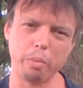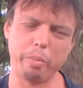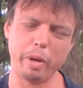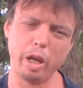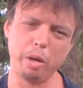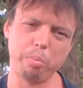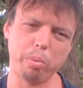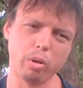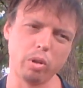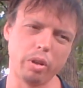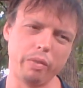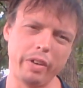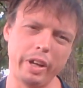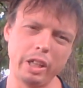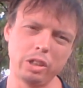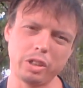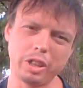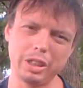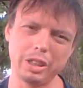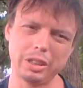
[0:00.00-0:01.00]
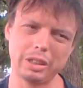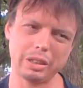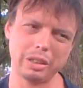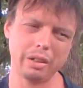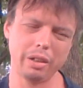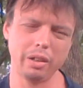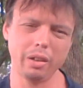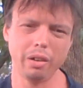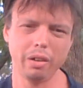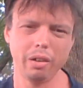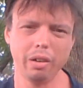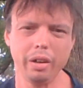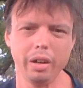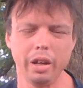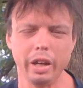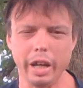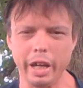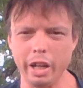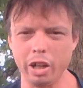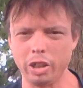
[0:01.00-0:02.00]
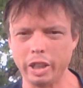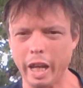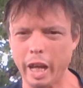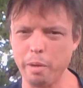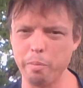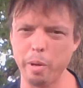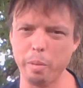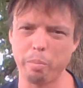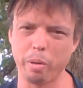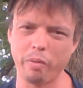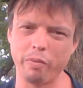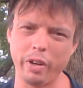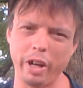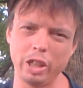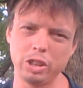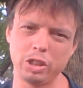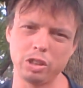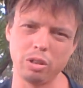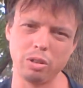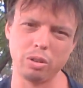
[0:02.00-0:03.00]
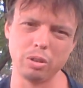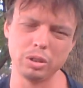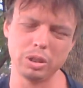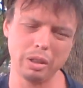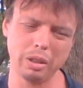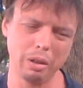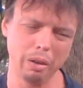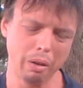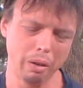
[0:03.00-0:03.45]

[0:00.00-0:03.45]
people of interest, entertainment professionals,